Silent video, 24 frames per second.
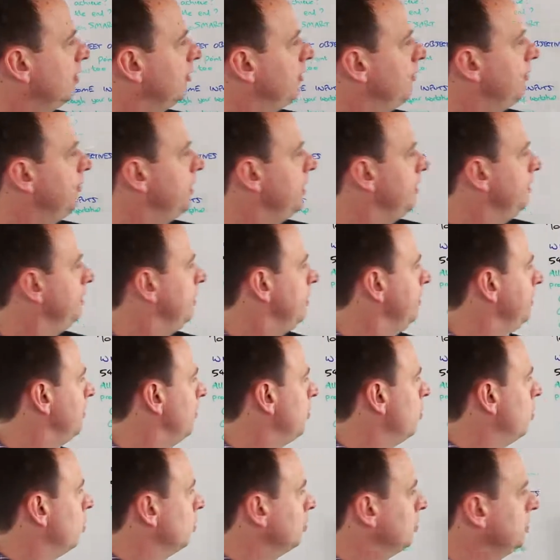
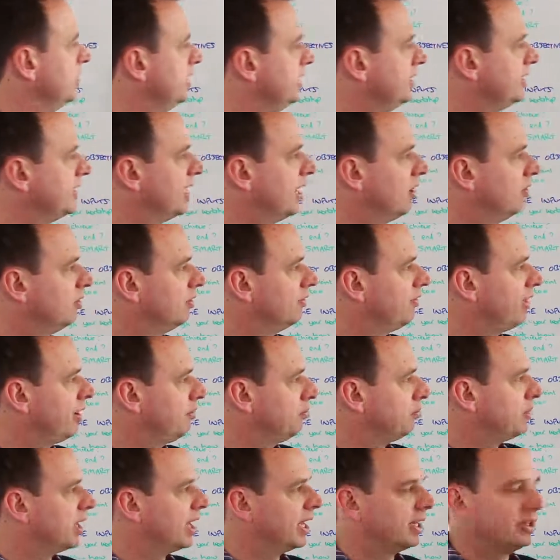54 detailed
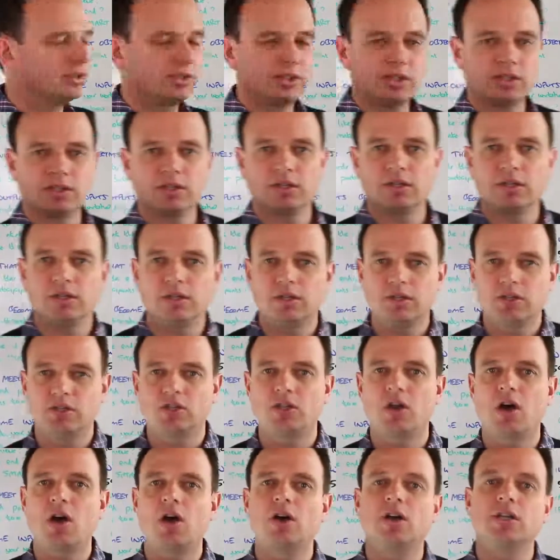event plans
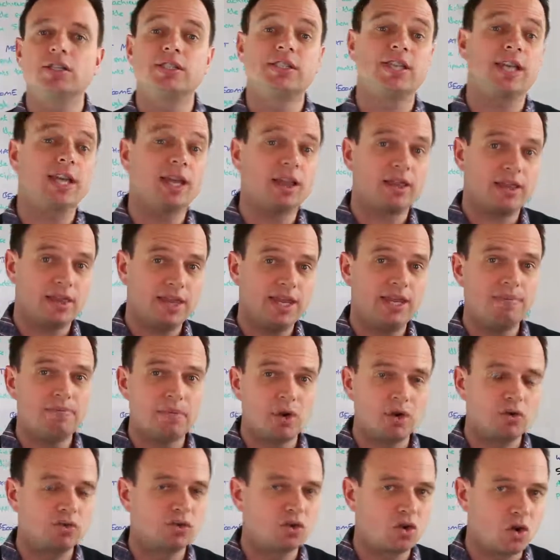targeting the
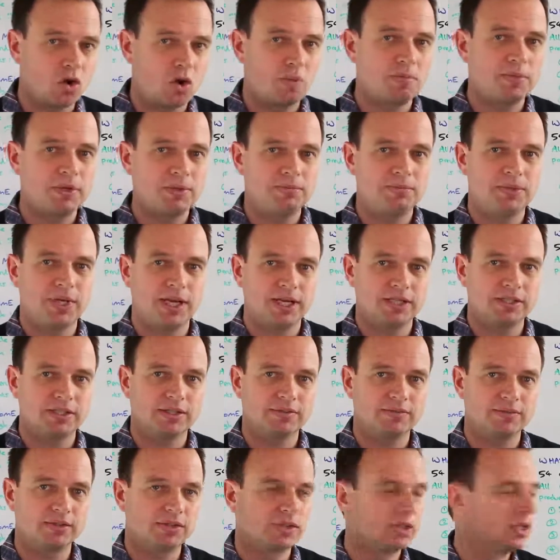most common
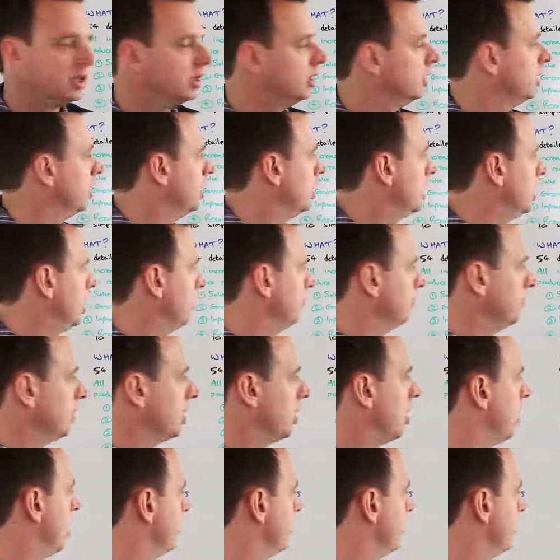objectives that